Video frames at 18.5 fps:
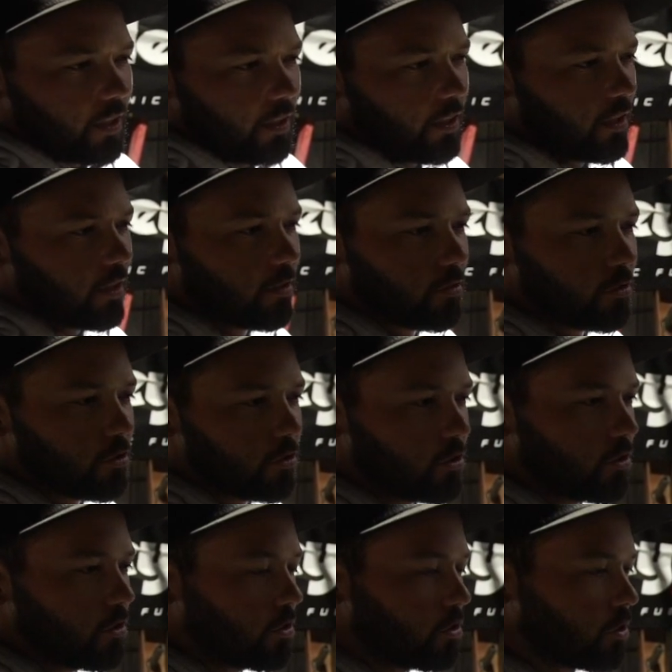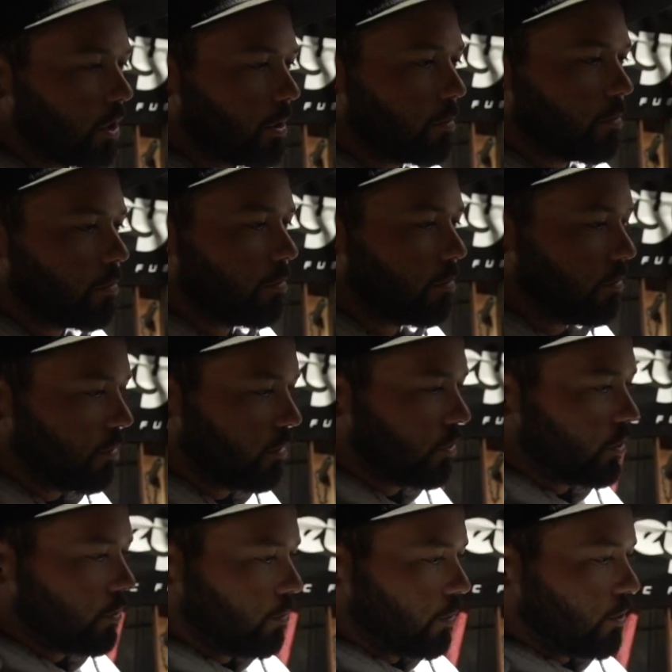and then just a straight
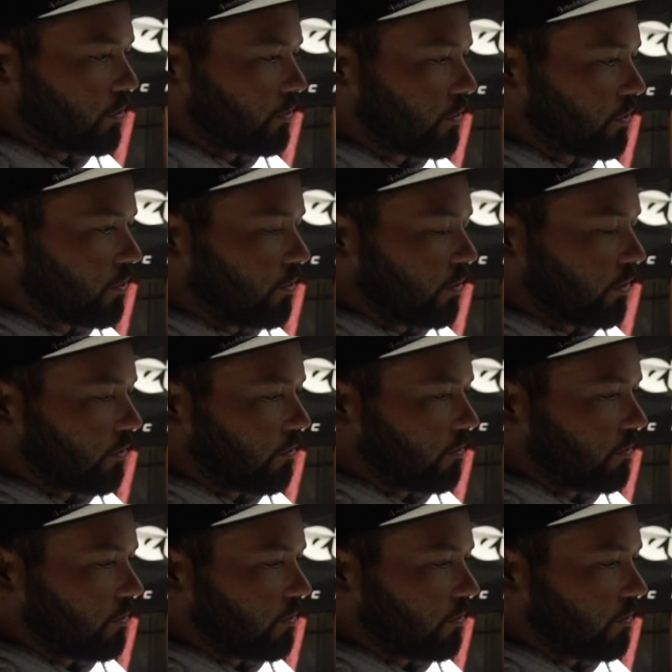two bolts going